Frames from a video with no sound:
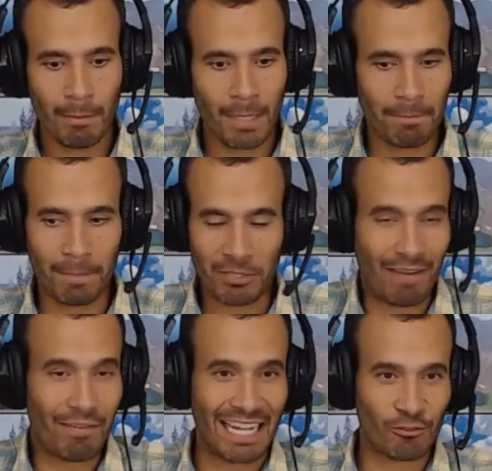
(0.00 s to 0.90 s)
because
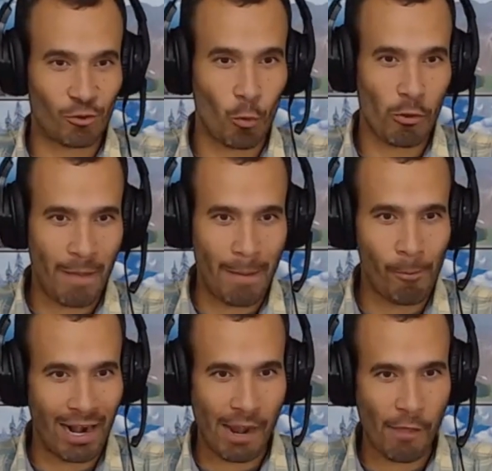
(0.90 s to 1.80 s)
everything has to do with
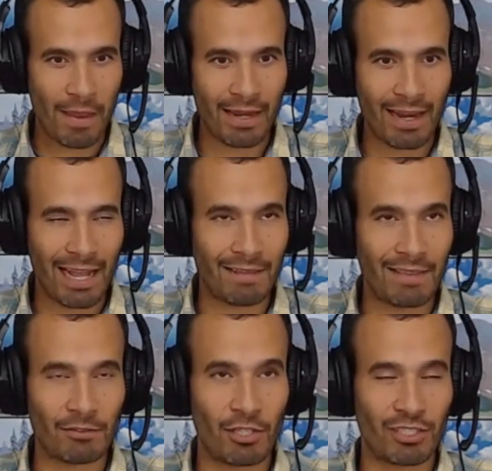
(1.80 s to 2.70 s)
people. And I think
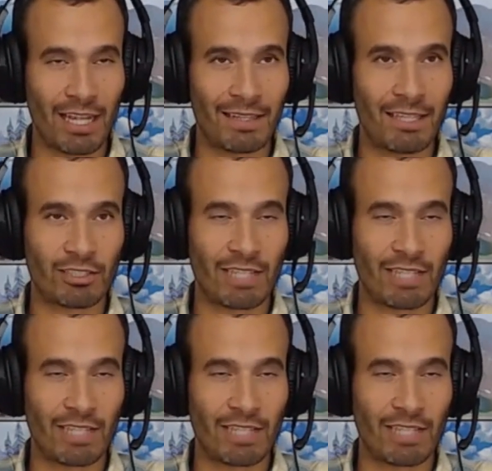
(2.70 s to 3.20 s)
there's a